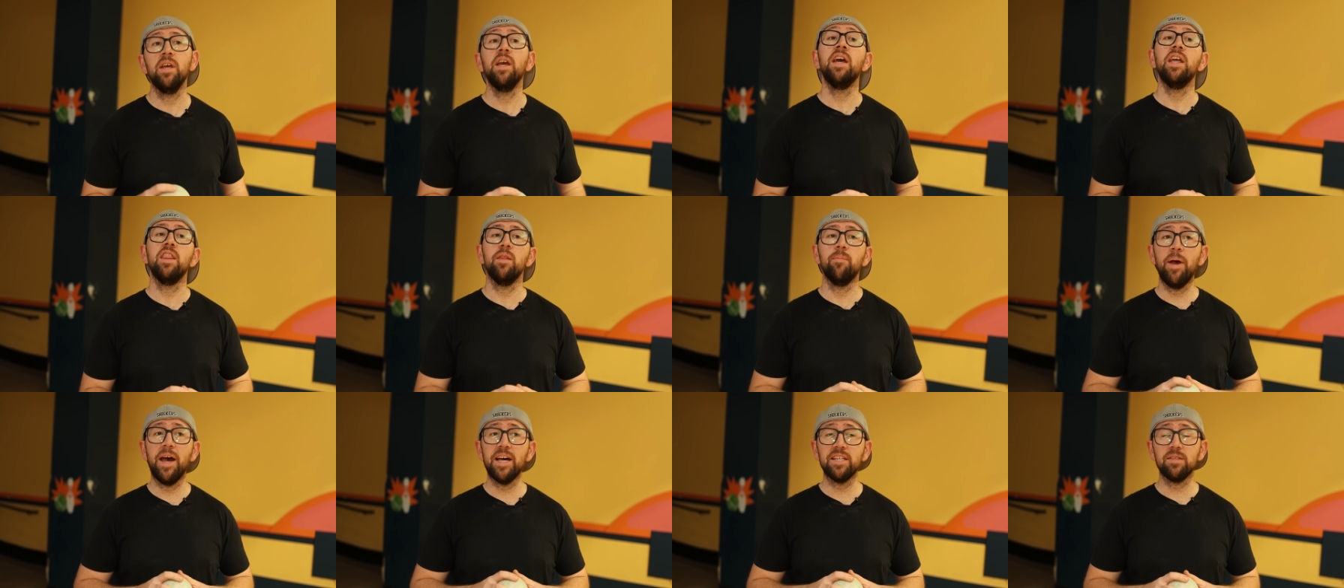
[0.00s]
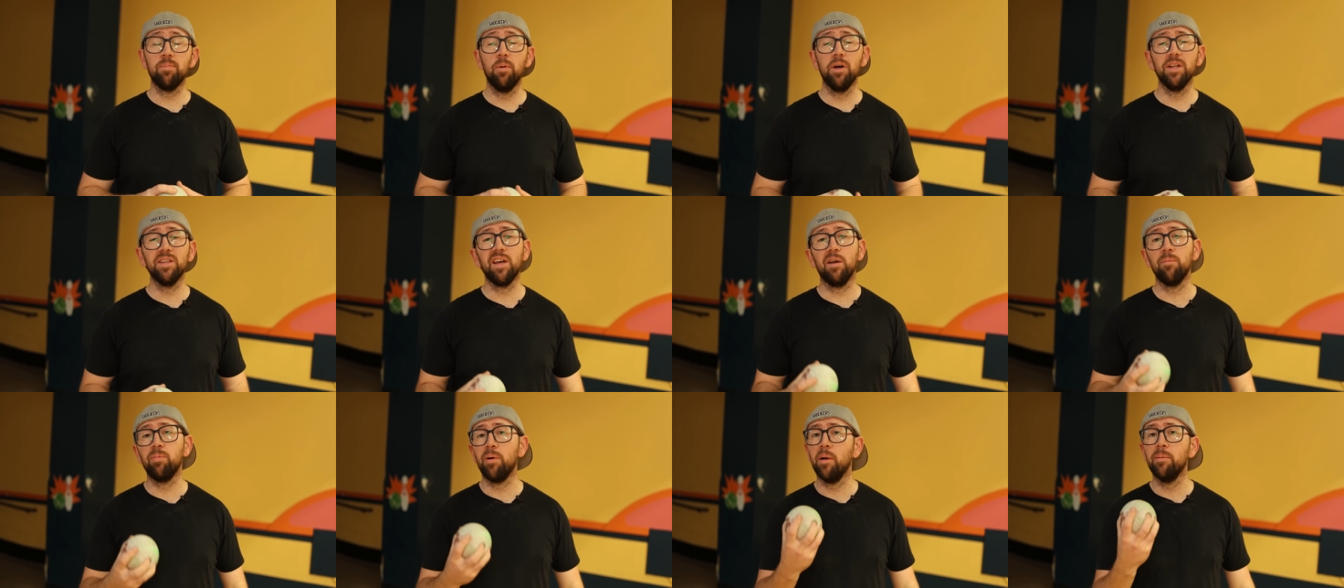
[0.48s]
In the past
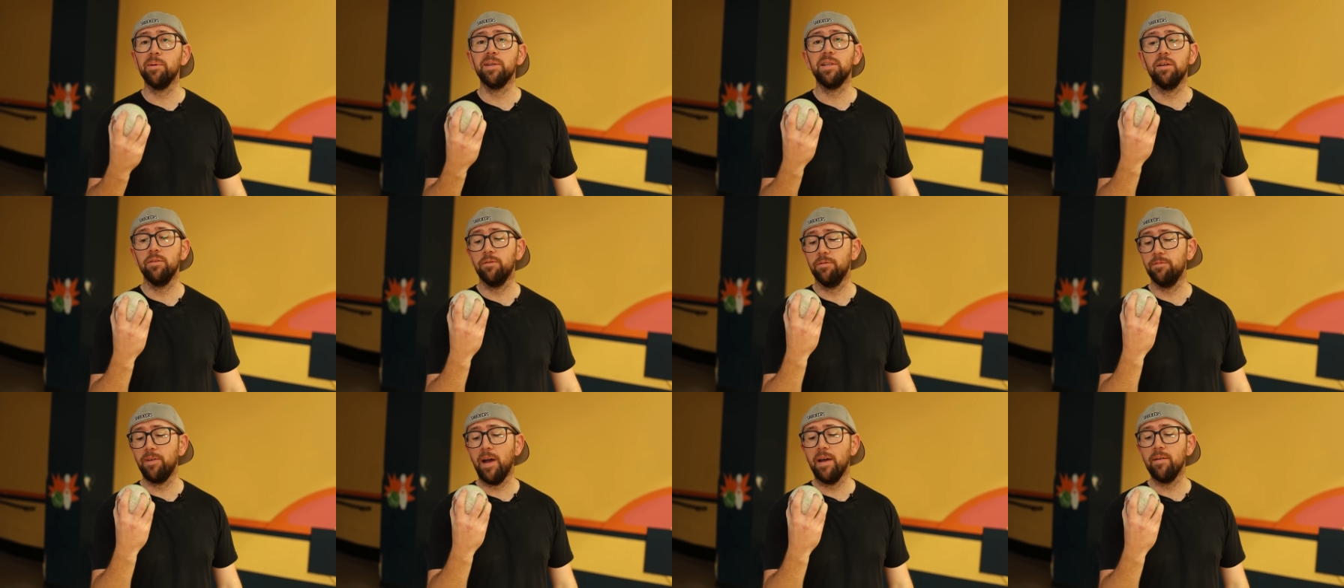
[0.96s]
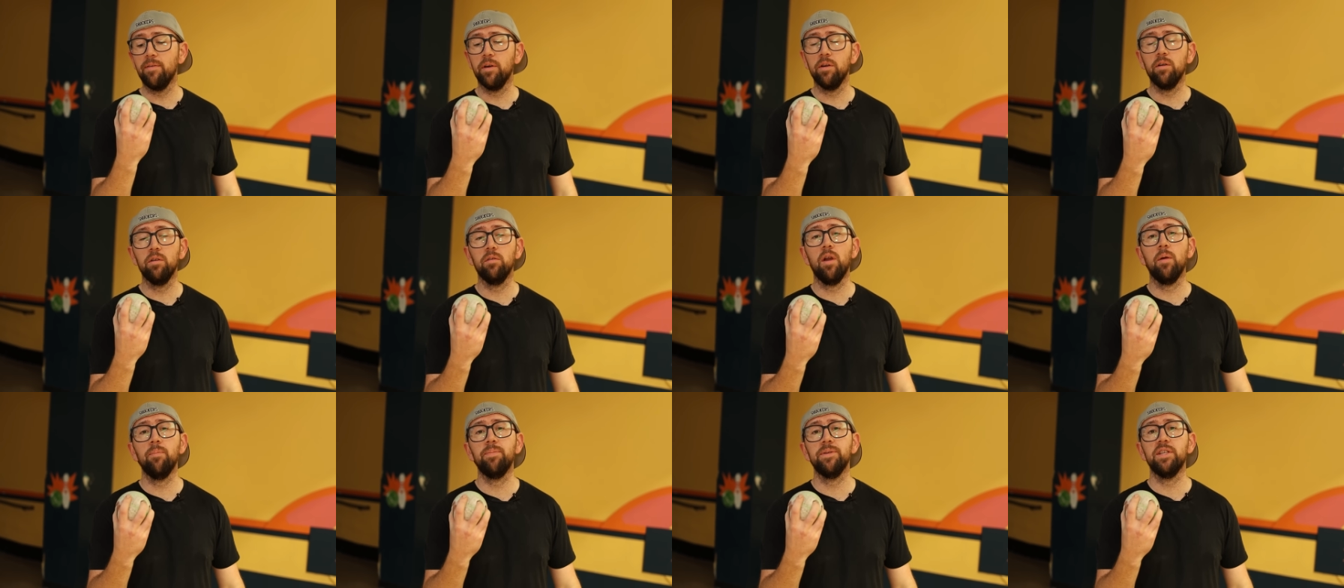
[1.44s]
month, I've probably done
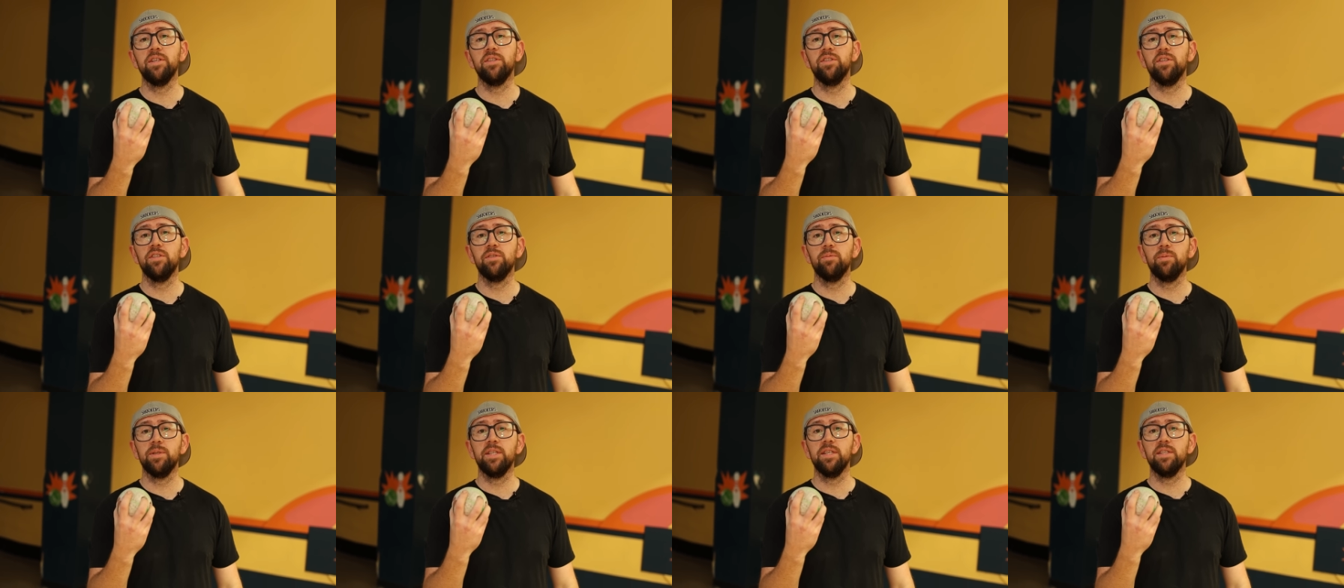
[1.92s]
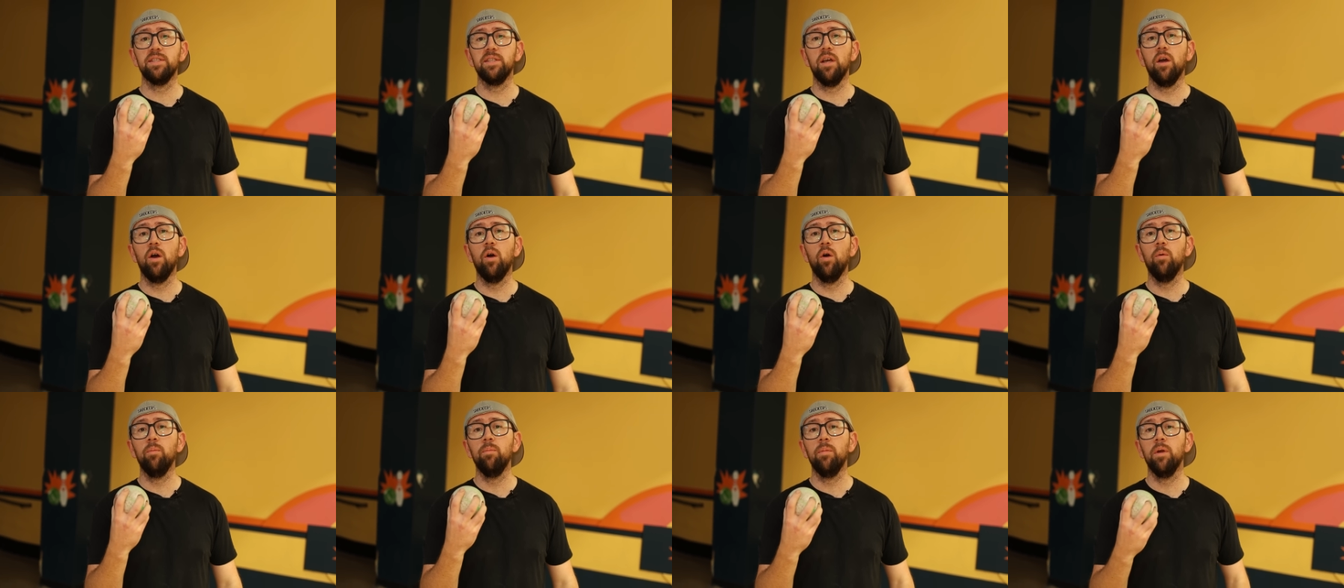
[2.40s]
500 repetitions with this at
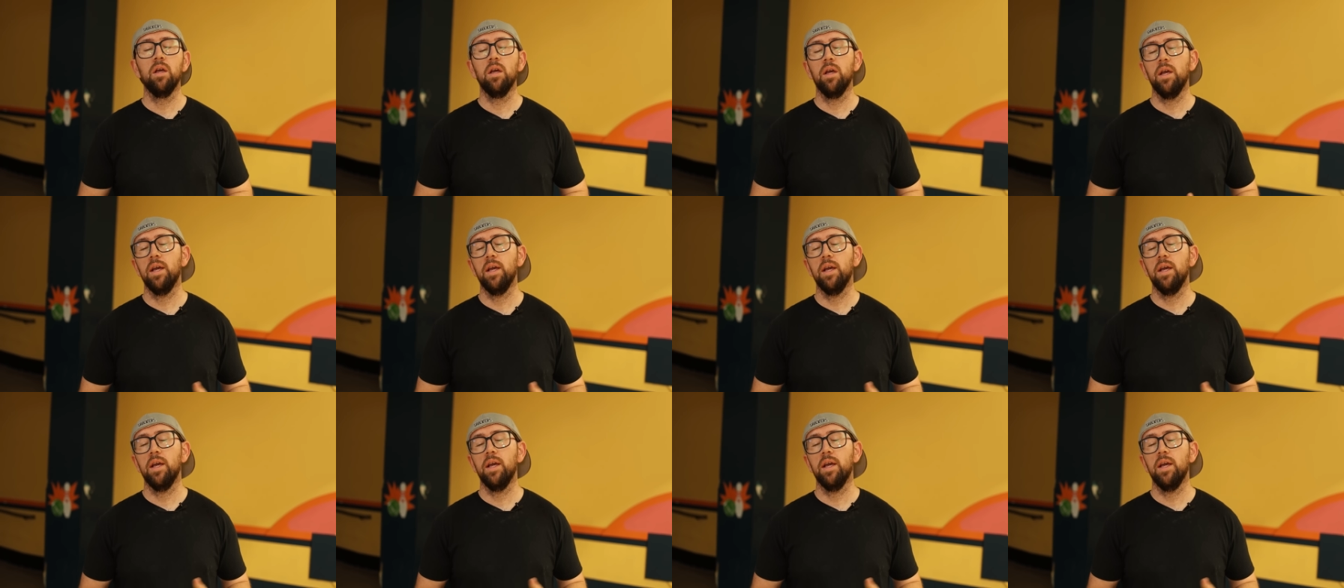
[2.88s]
home.